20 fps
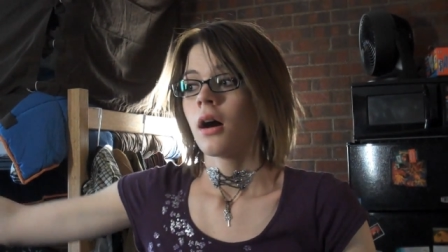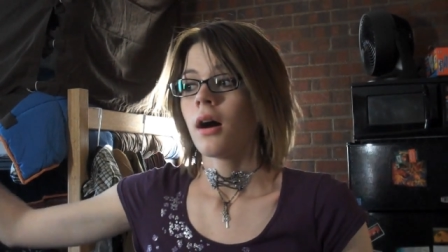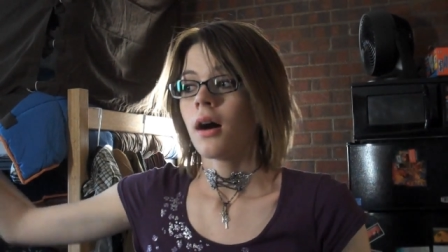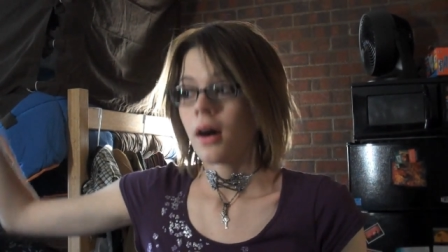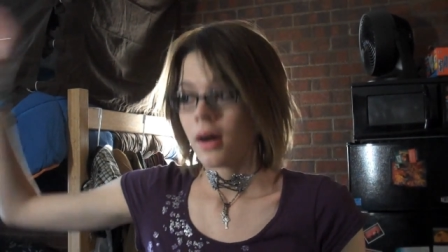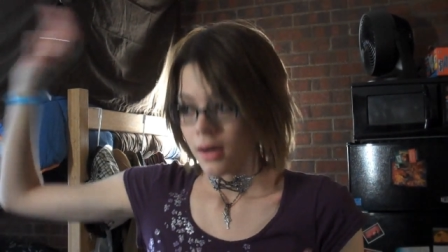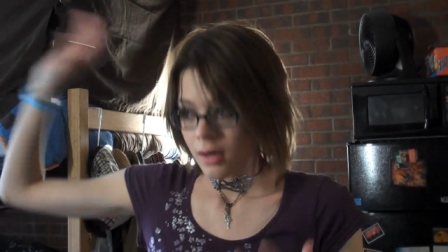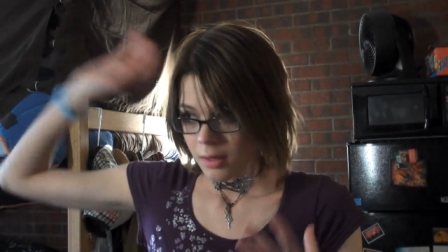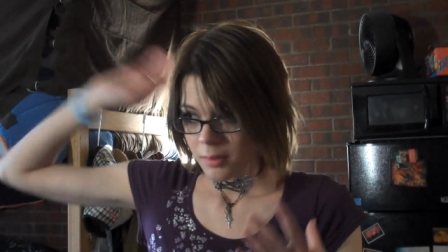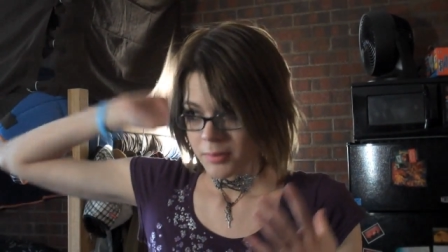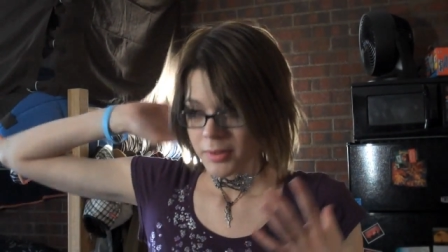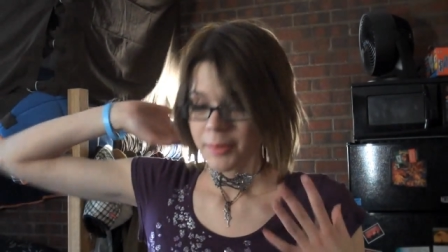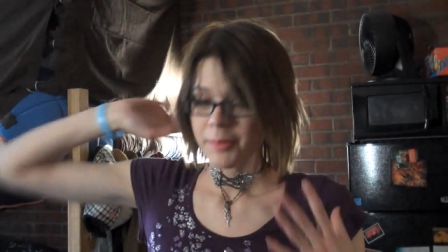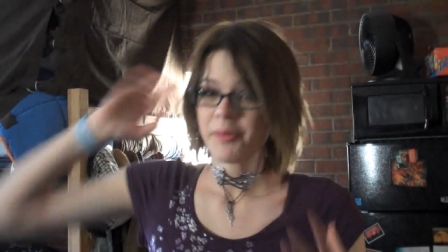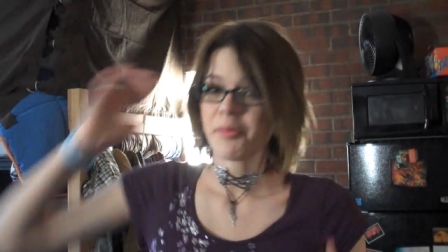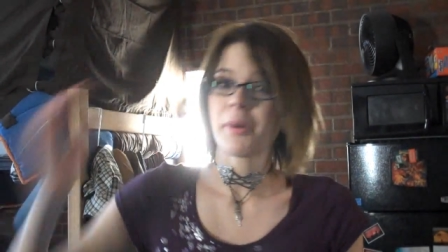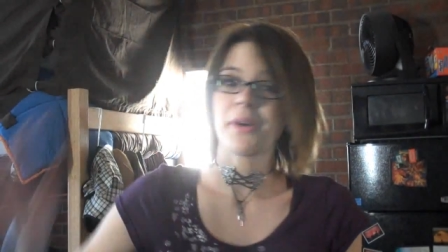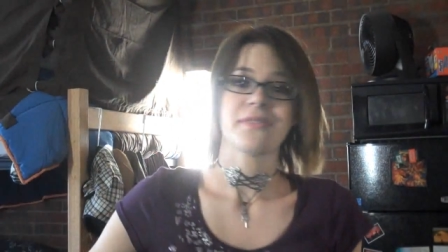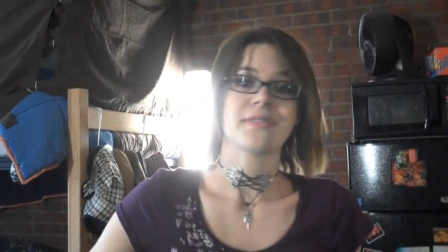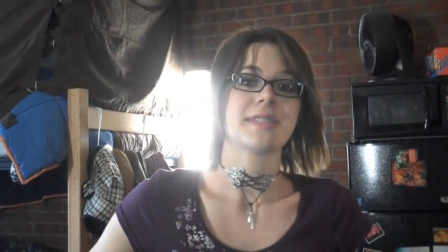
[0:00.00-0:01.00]
Let me
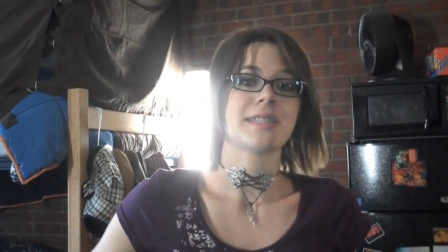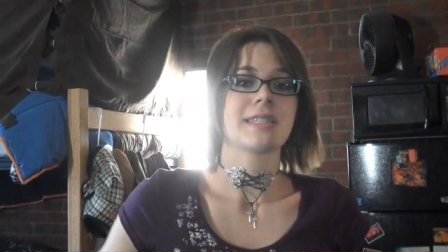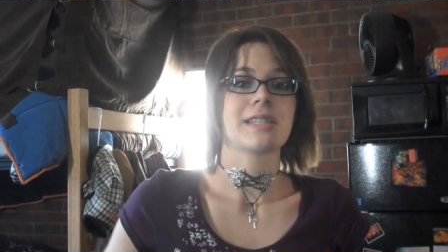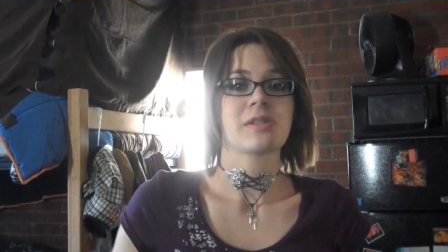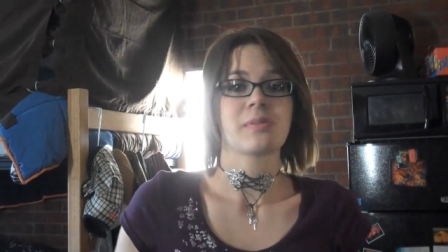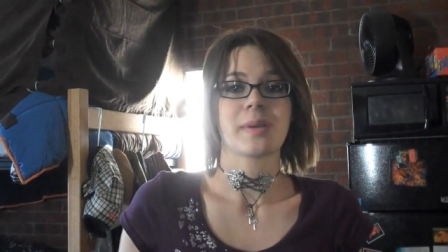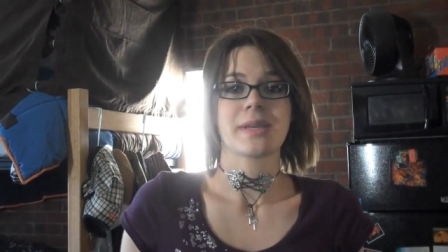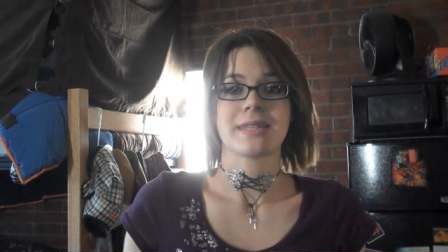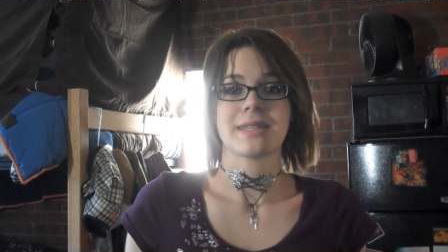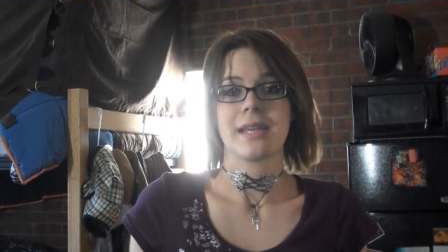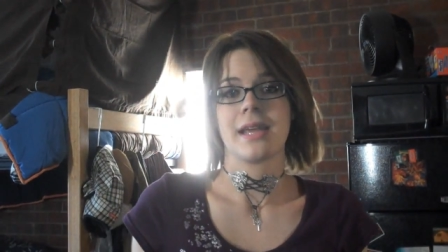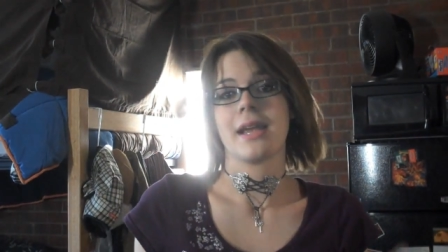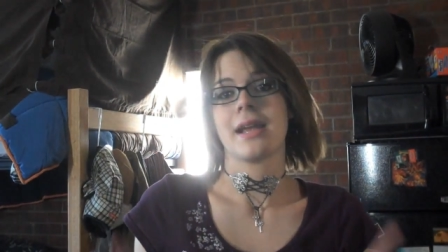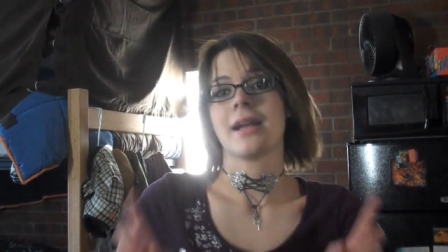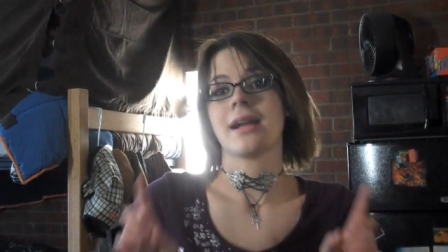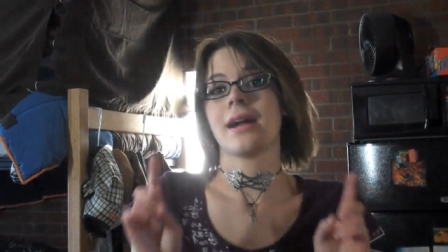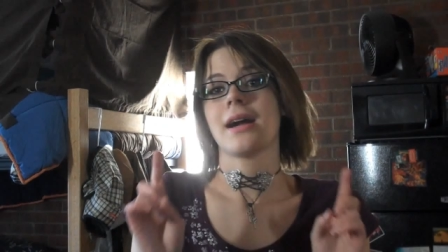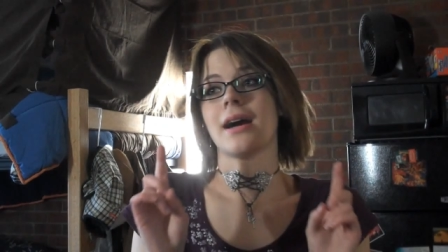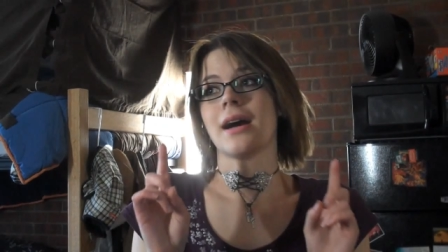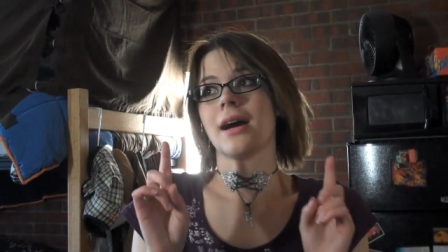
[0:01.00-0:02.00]
preface this by saying,